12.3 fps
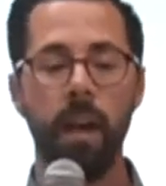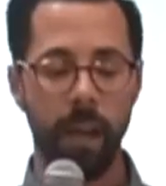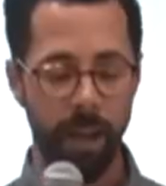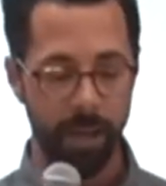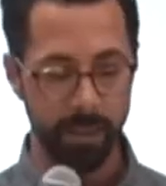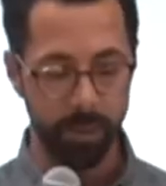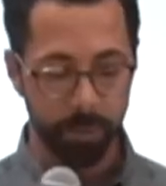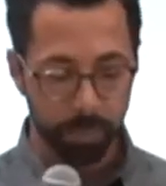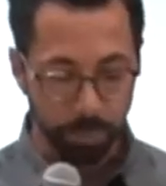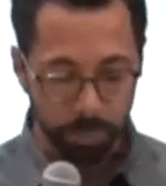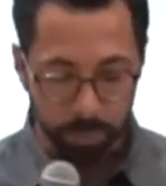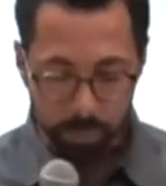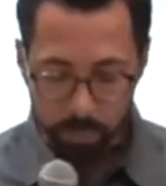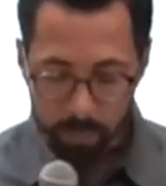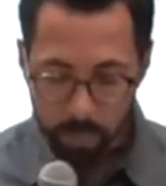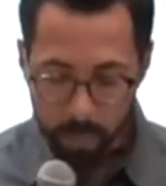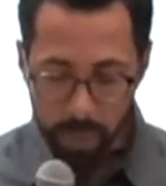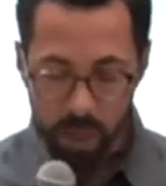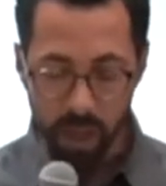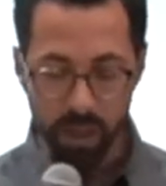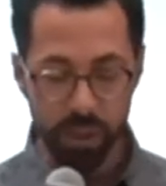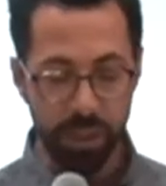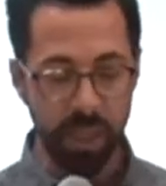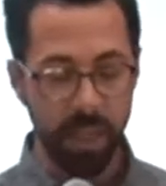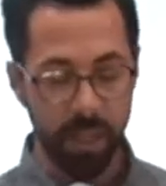and
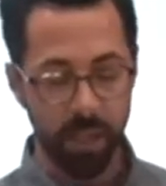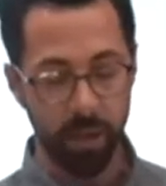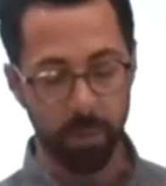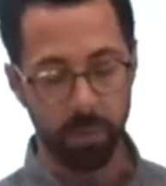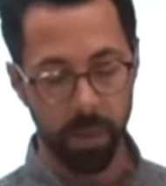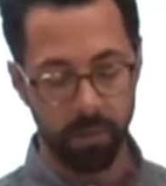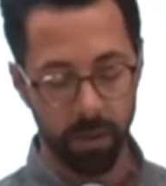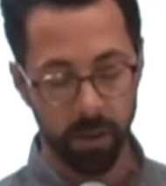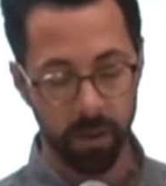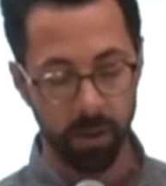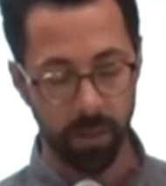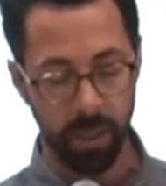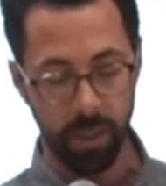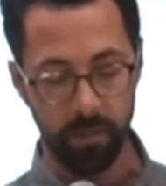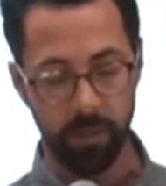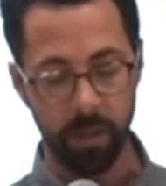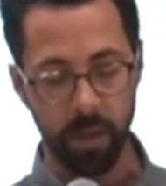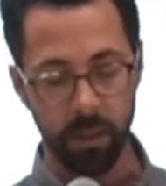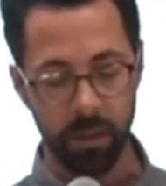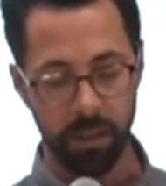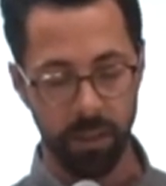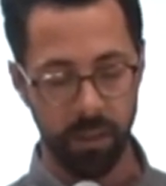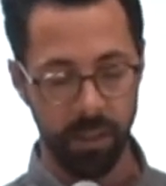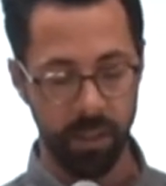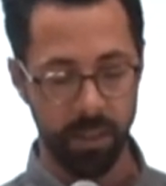she ended up giving her life to
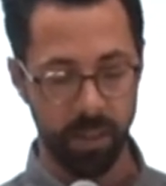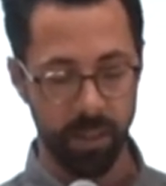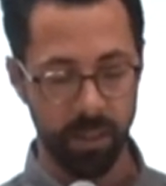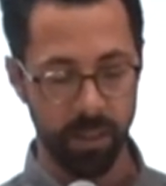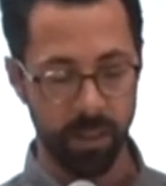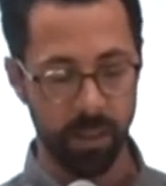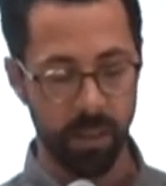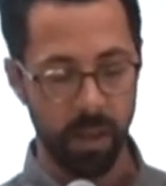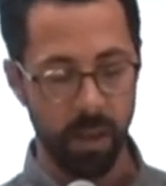Jesus.